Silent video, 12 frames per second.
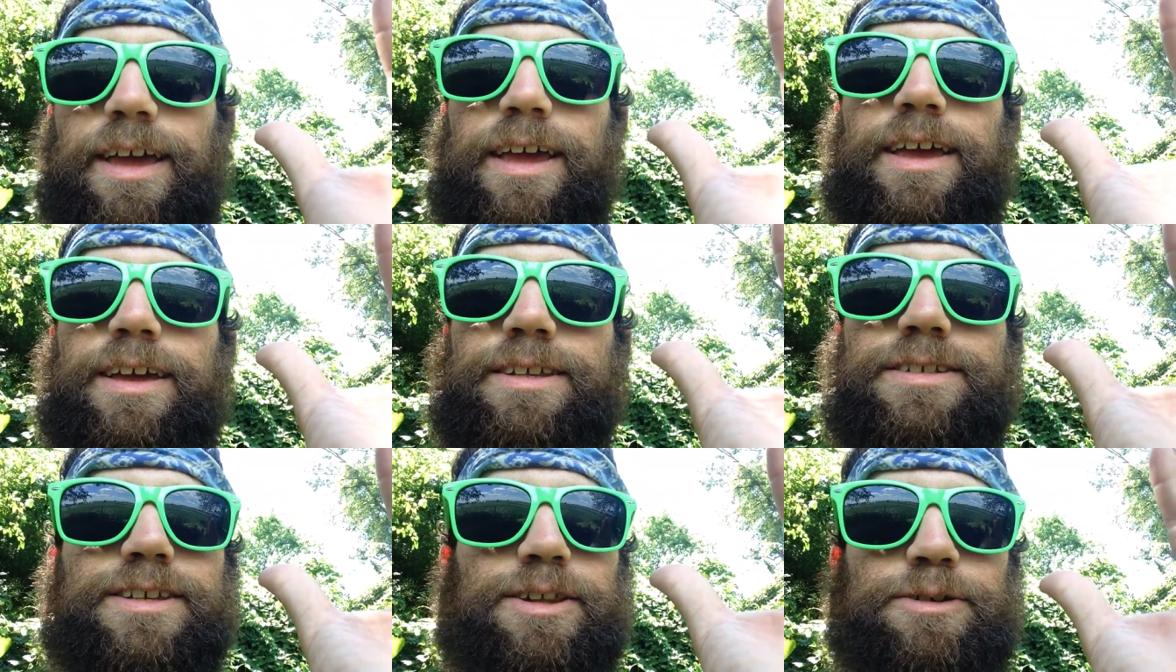
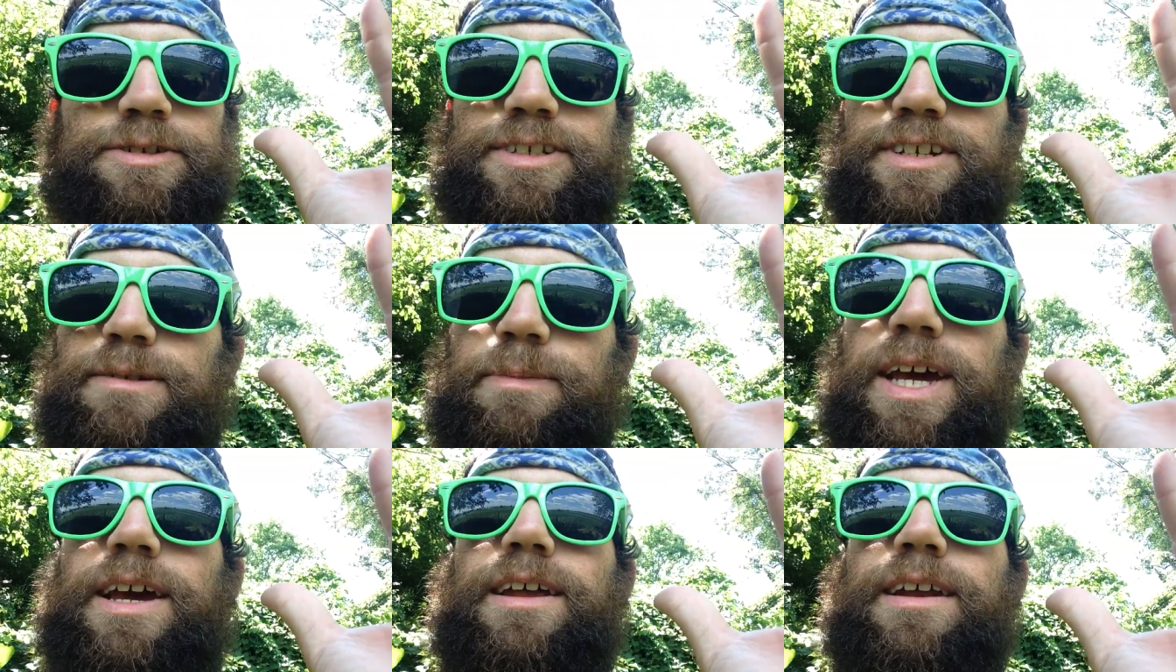it's loosening,
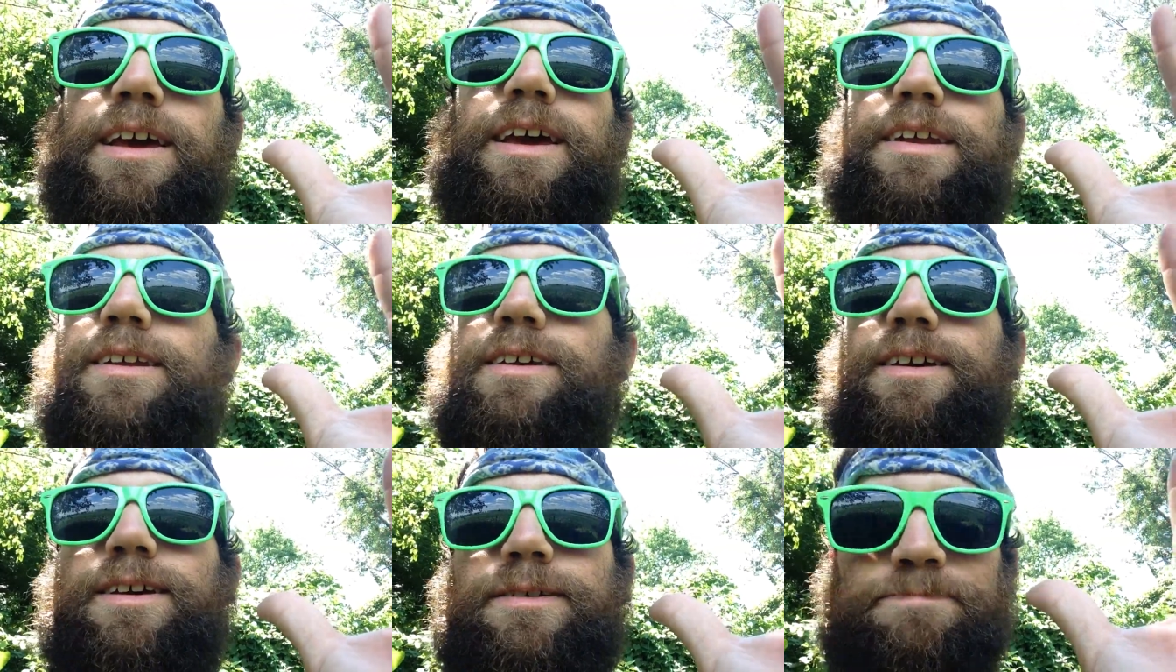man. And
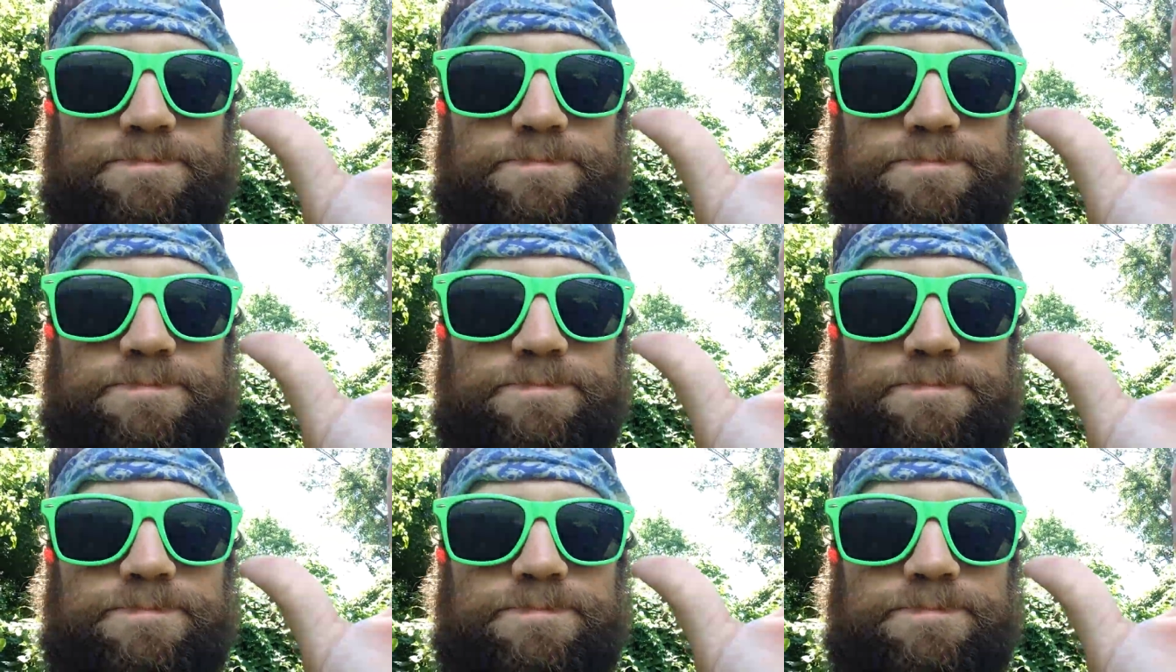uh,